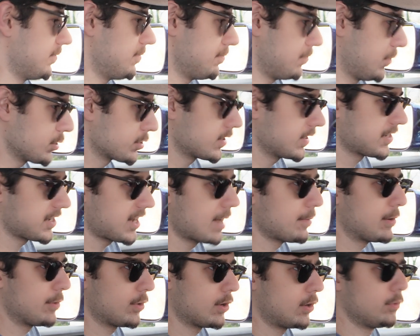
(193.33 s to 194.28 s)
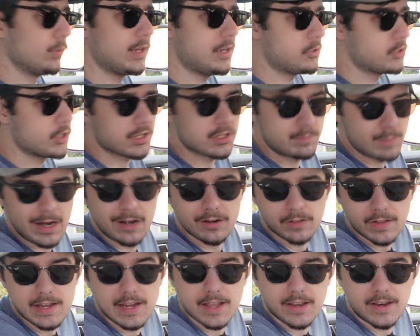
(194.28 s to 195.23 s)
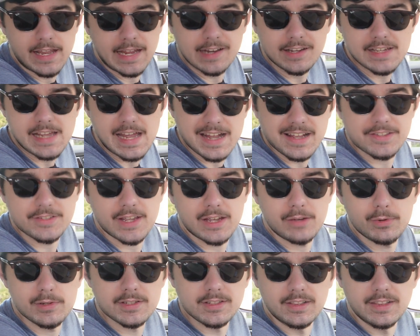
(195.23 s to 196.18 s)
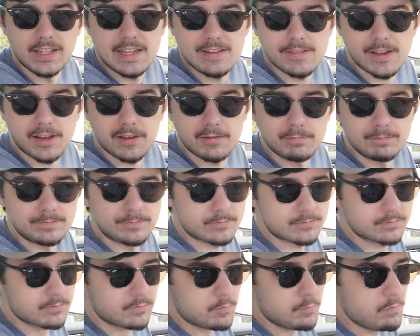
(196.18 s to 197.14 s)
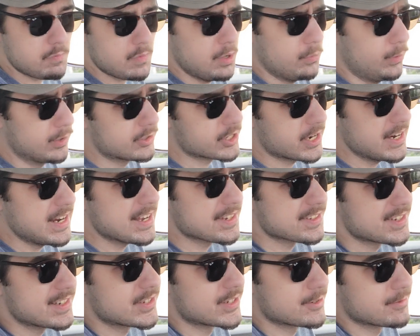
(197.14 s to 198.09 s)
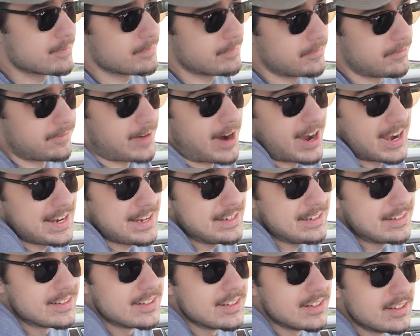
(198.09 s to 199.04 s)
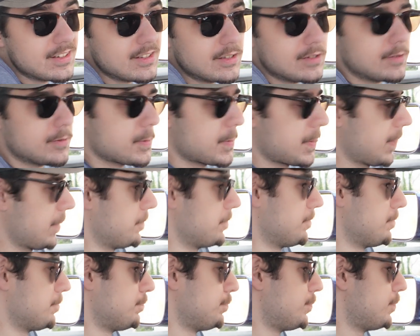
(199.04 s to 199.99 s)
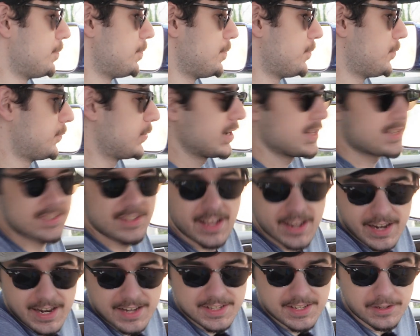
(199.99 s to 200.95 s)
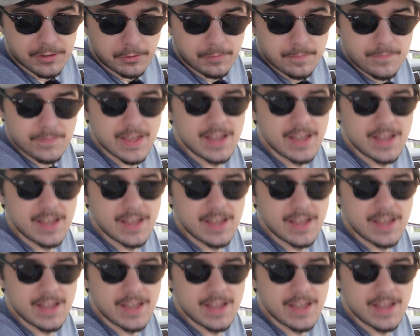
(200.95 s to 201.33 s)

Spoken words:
most of the time it would only just barely connect as I was leaving, which I guess is fine, but it's not ideal.